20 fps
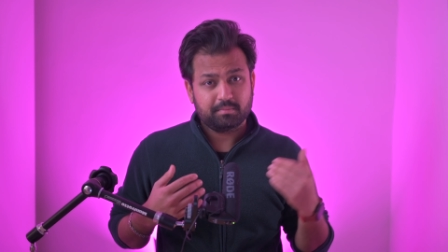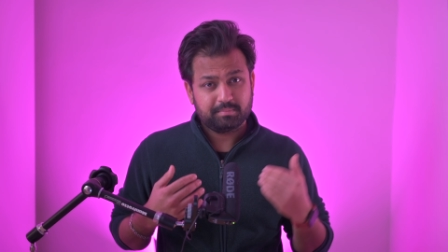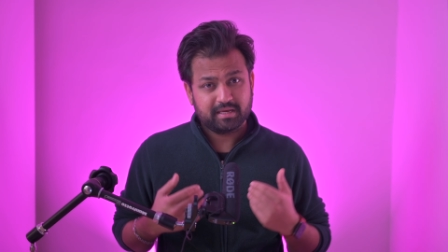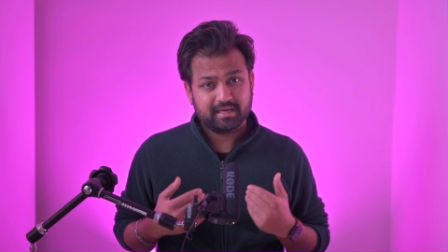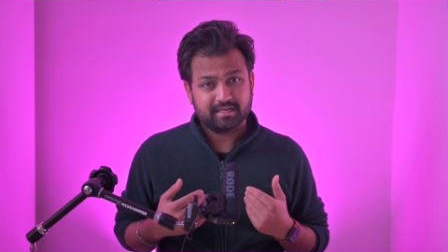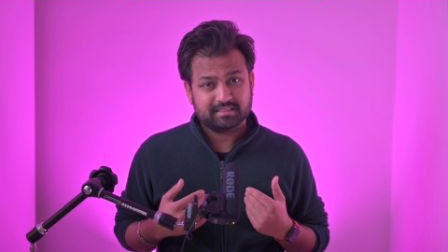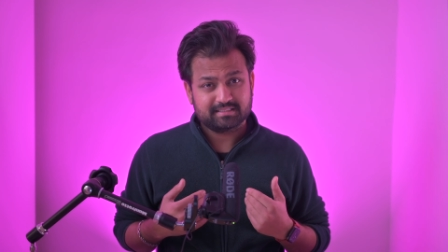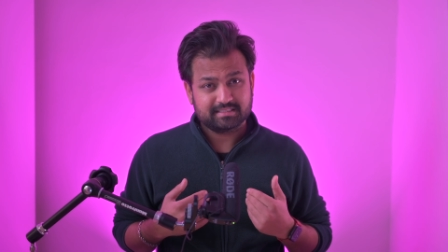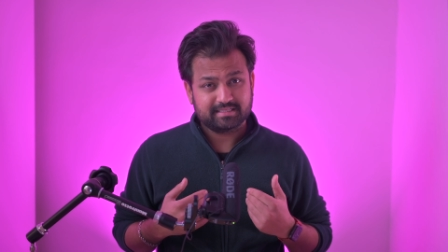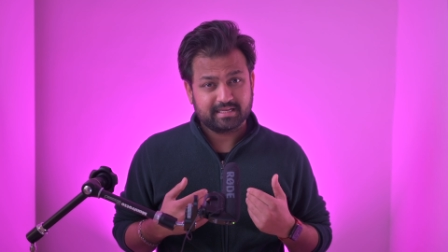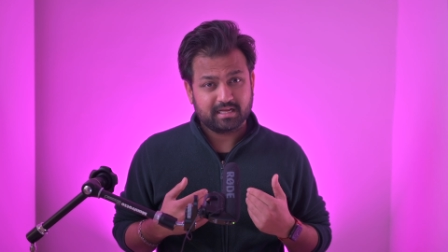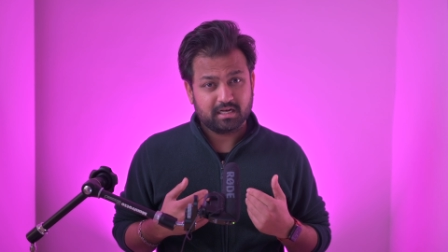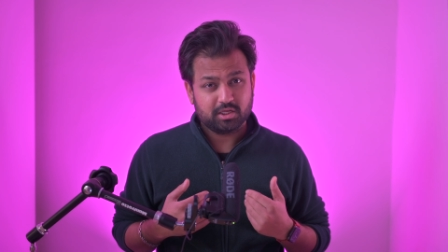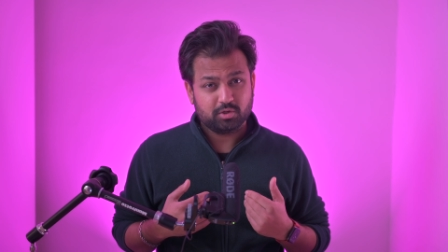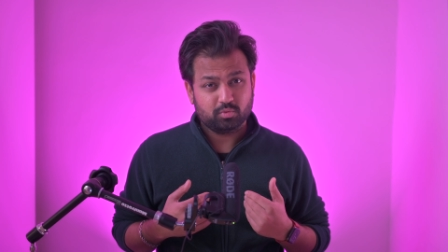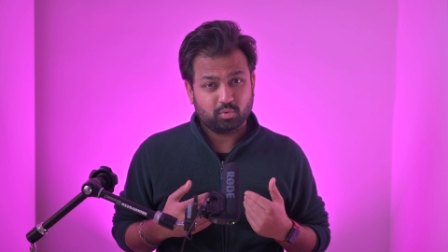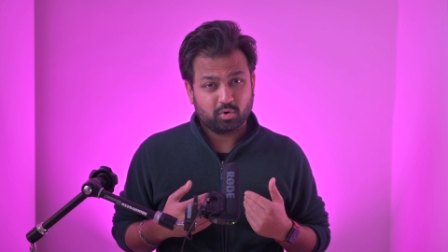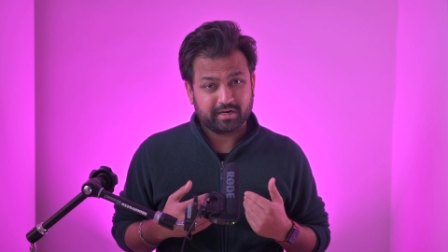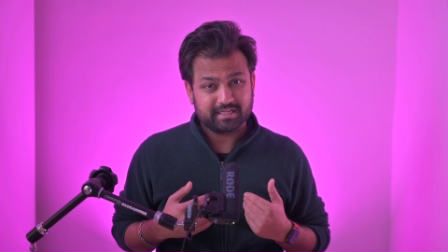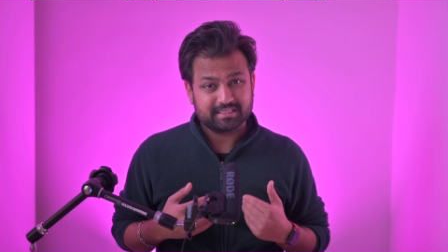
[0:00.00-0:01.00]
here to tell
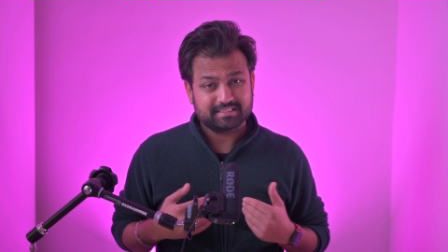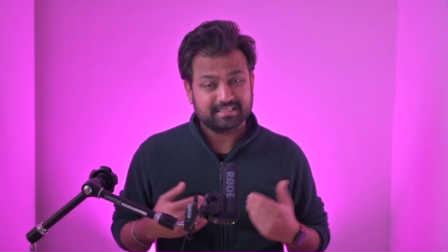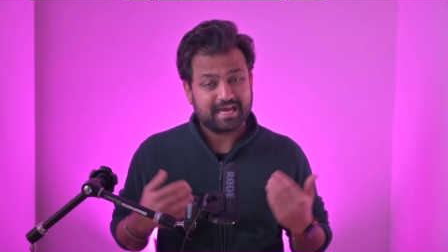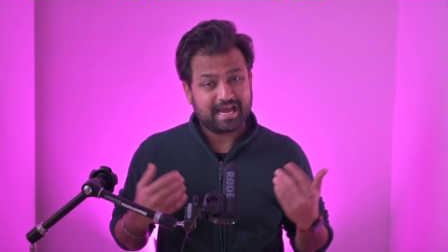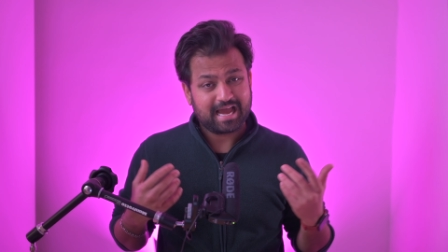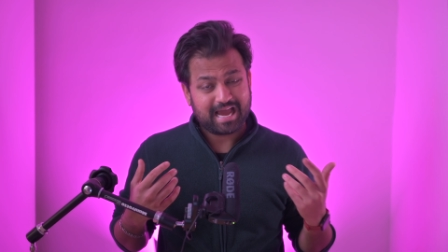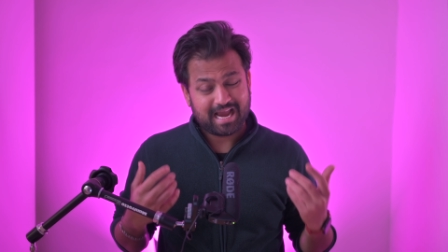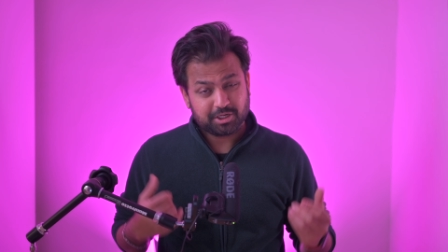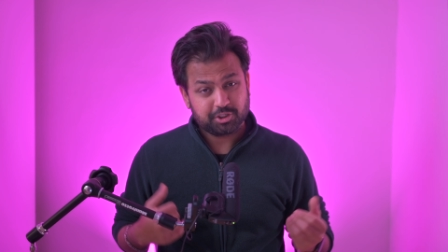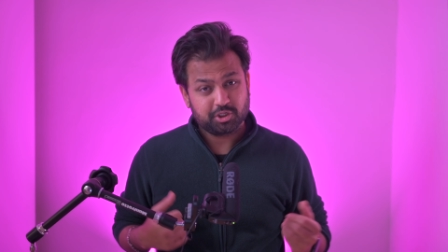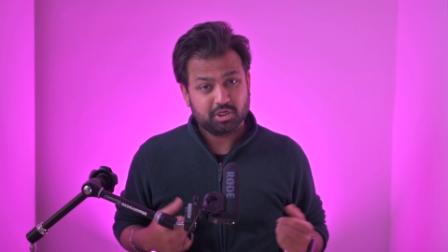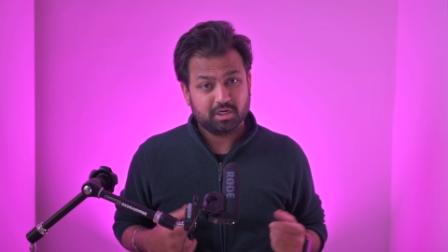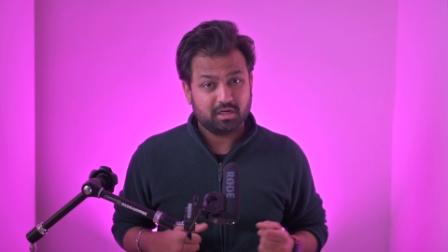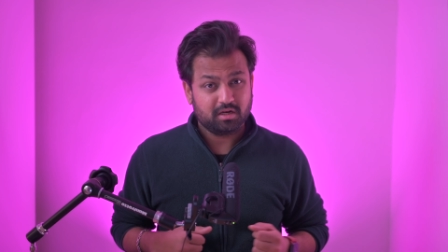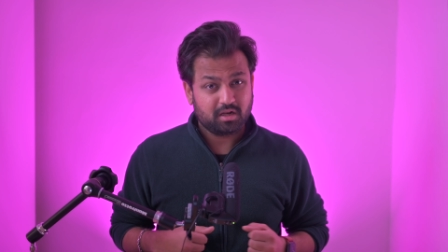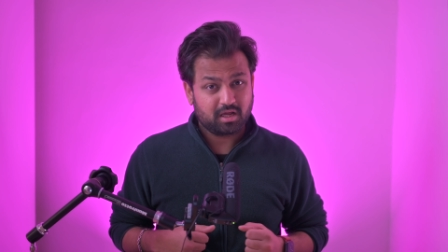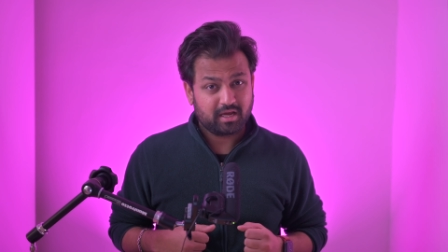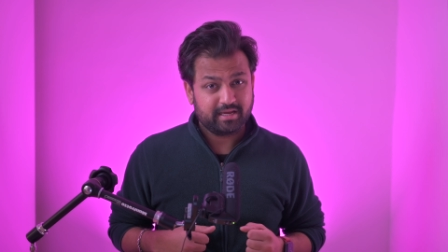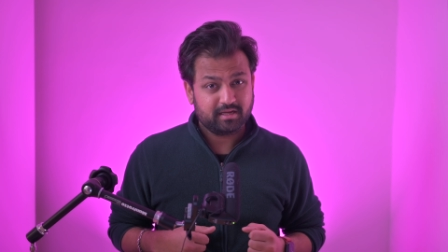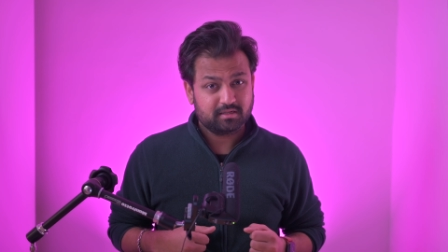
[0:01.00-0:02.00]
you what it's actually
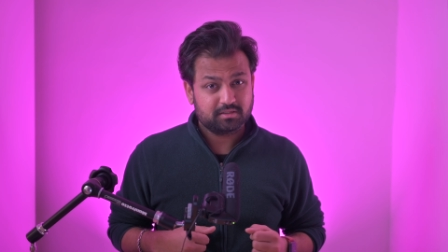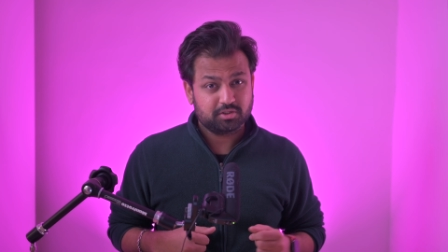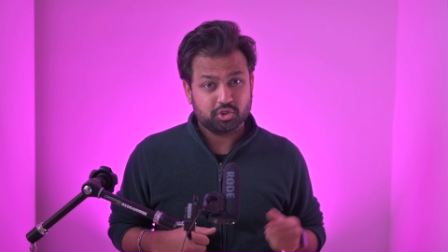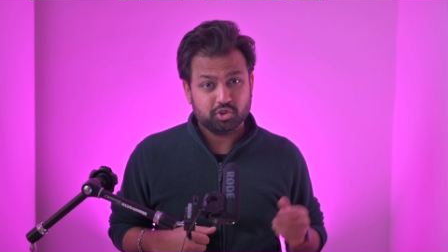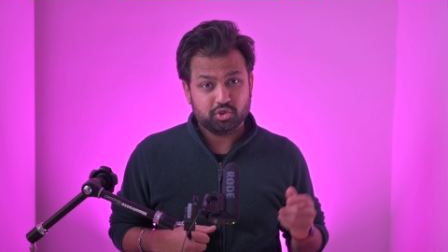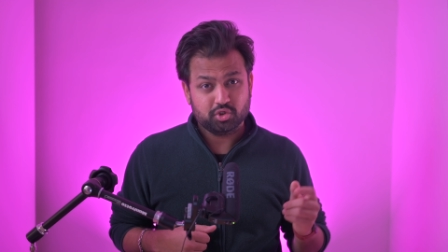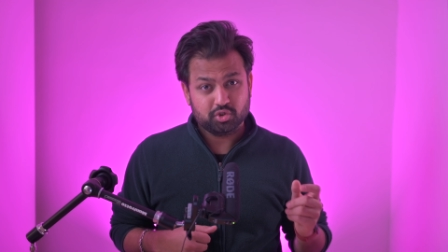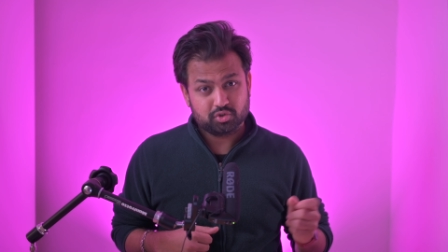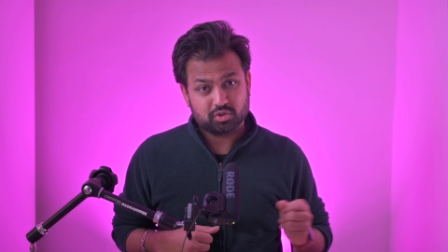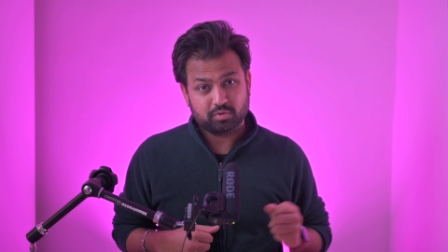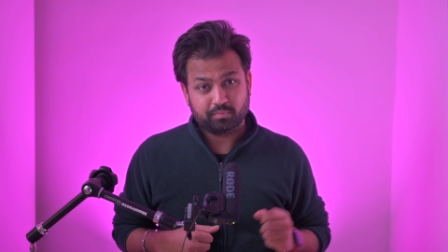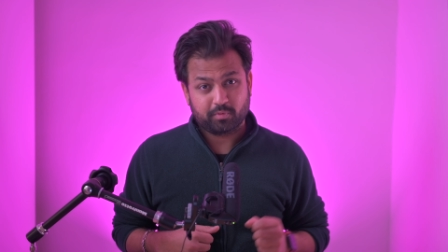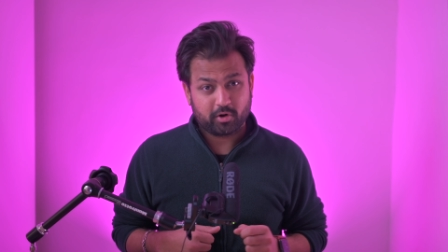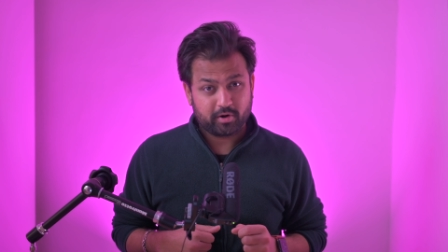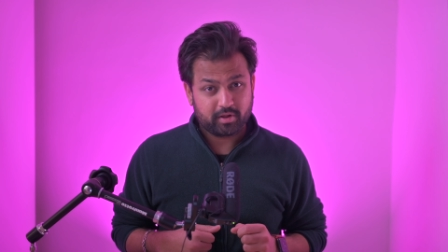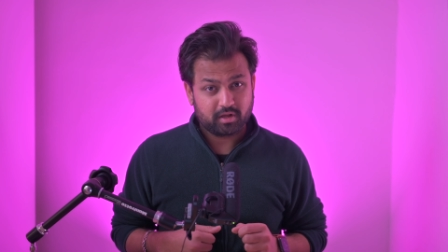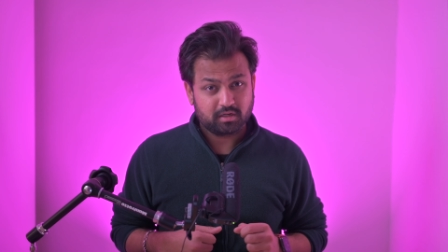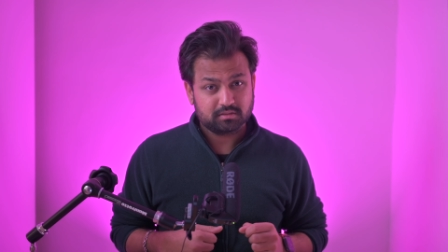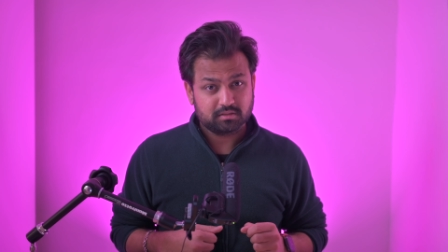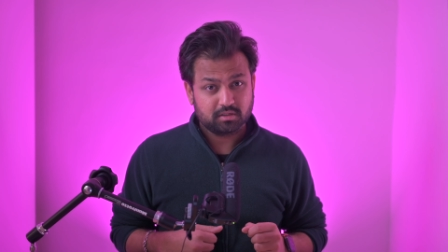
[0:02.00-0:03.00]
like to use the
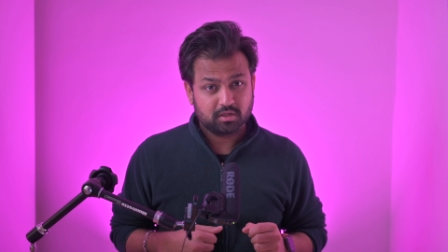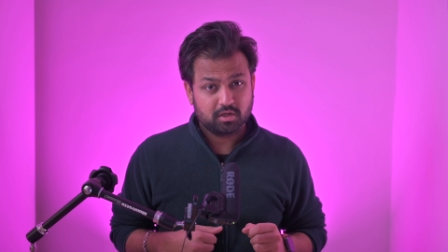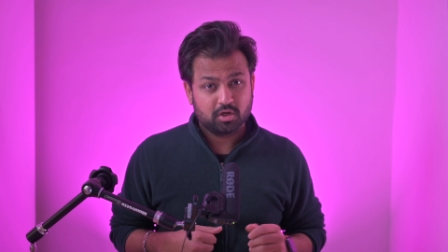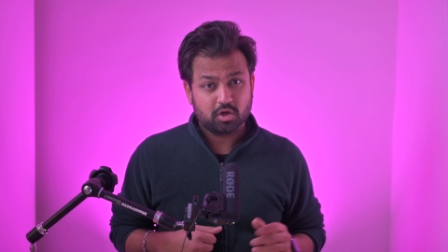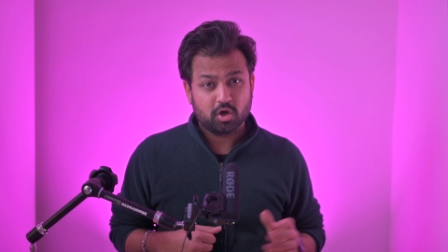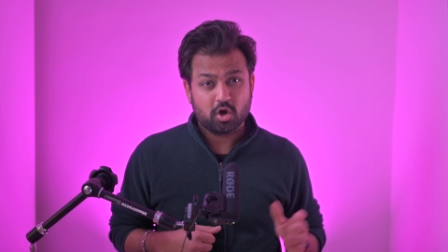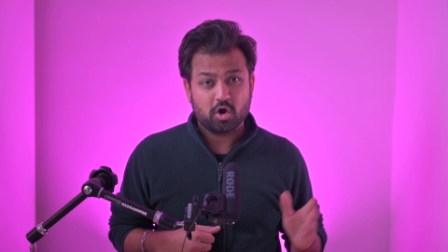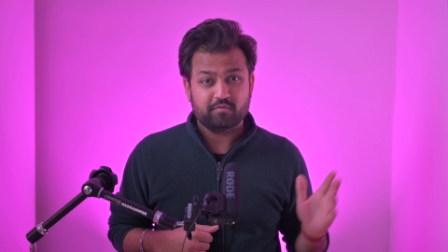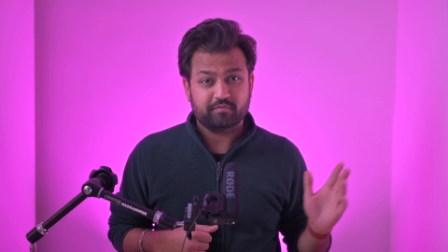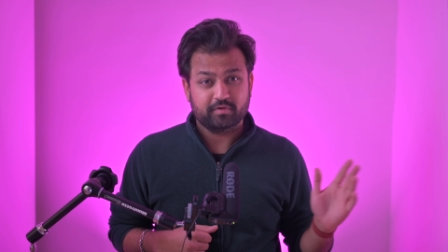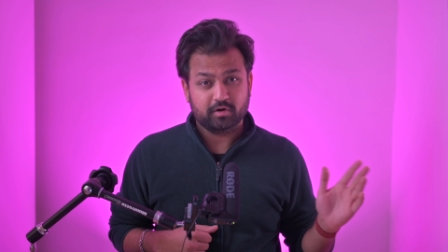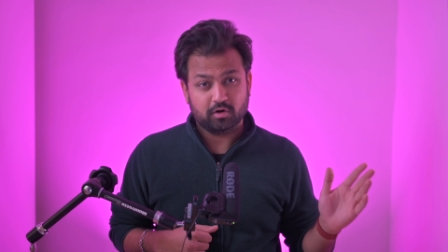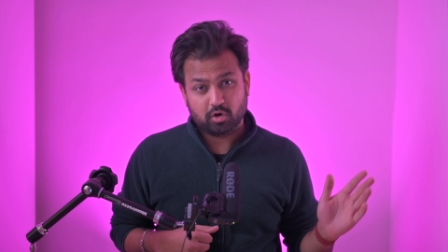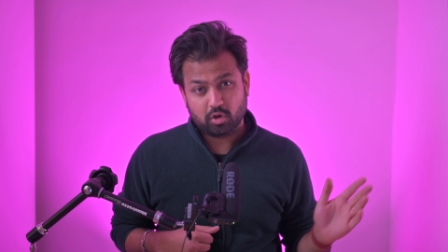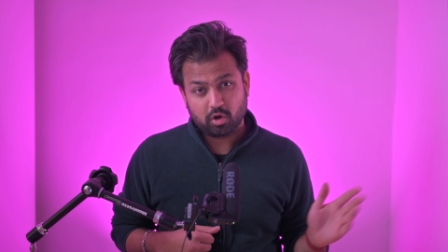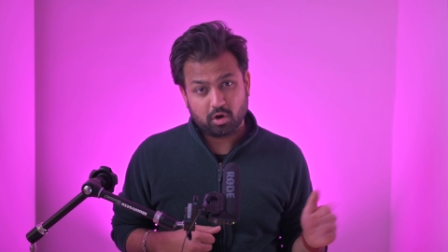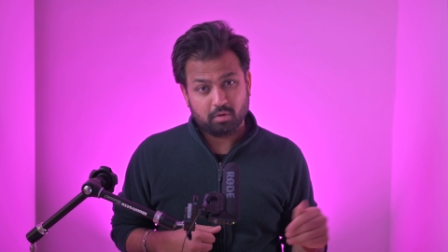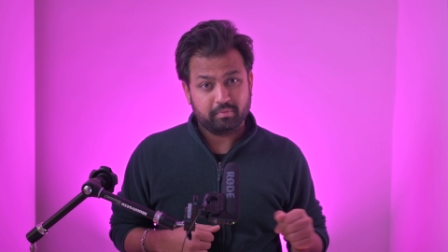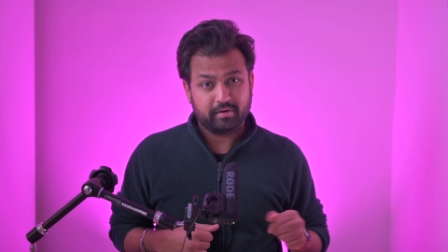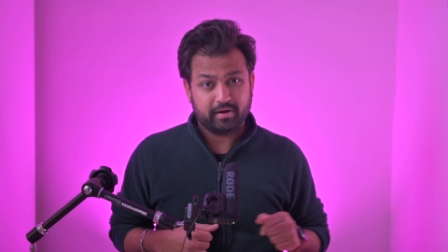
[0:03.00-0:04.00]
product over a
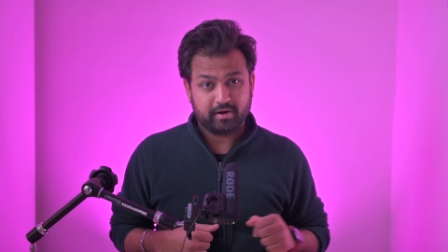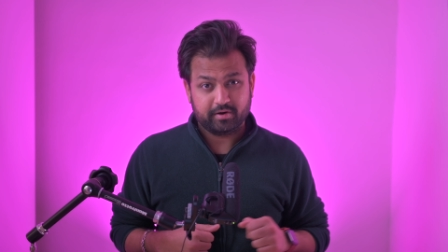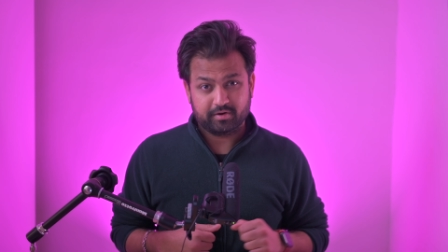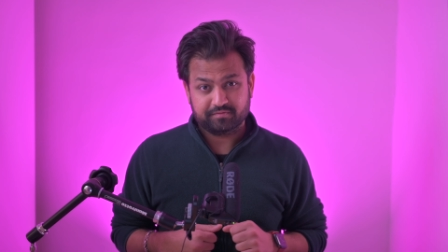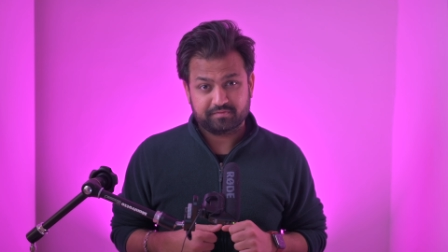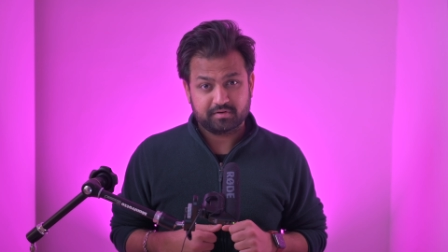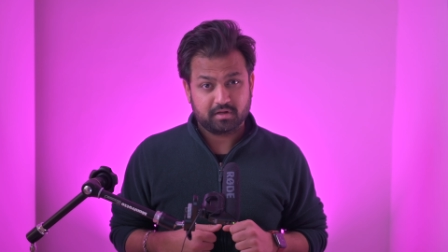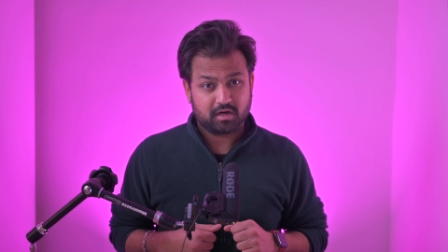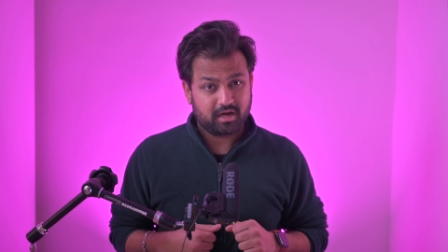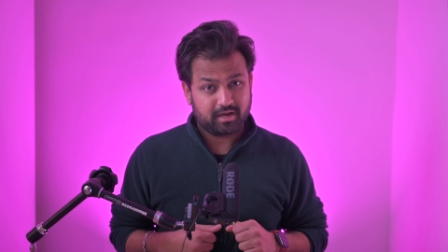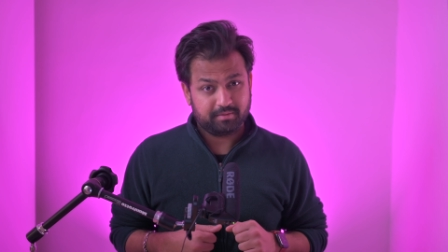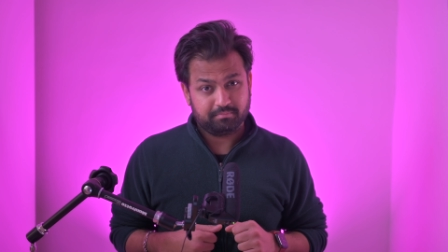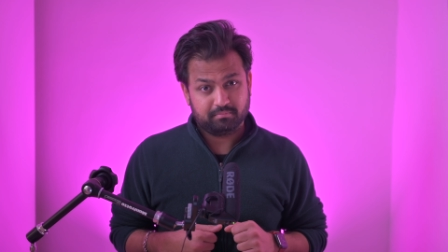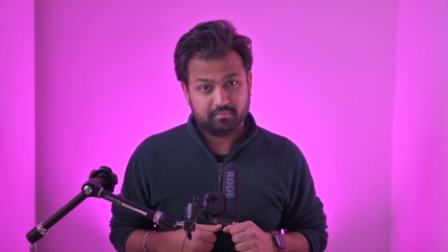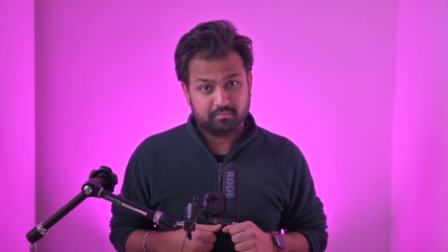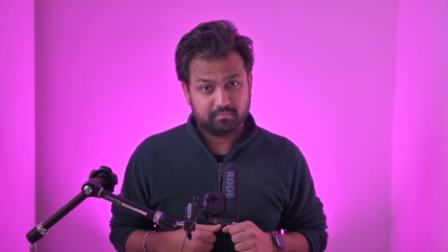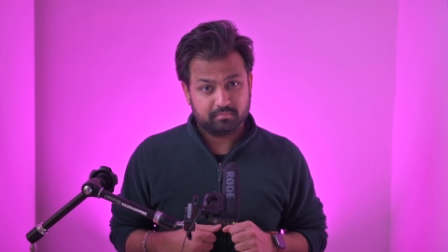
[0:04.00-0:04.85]
long period of time.